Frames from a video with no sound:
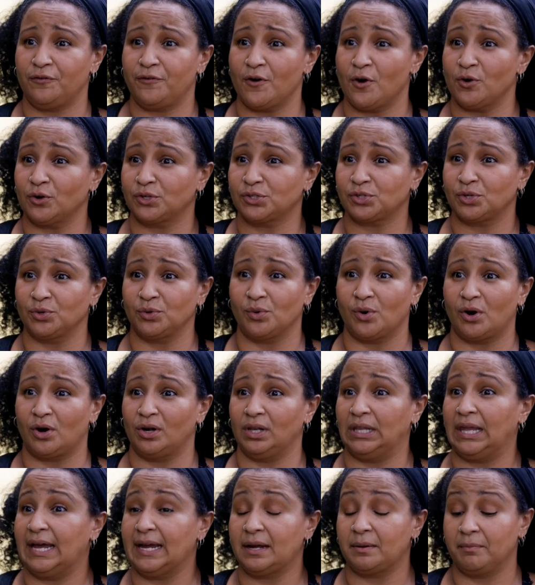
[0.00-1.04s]
folks who are
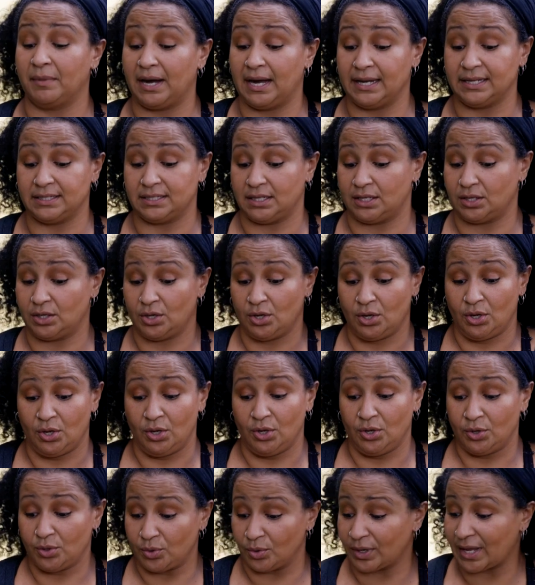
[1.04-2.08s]
like-minded,
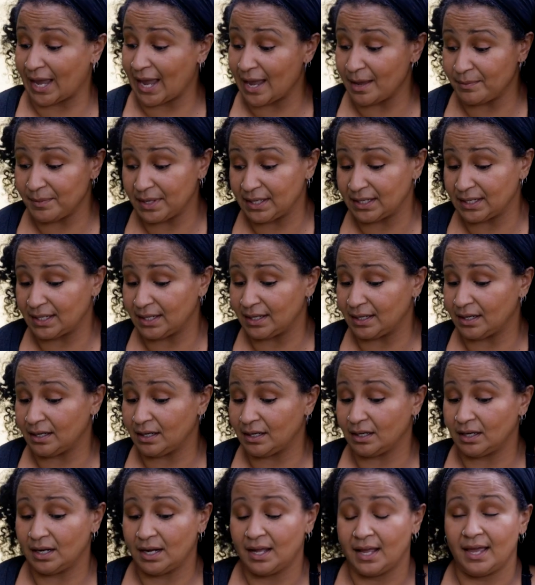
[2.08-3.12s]
who came in here,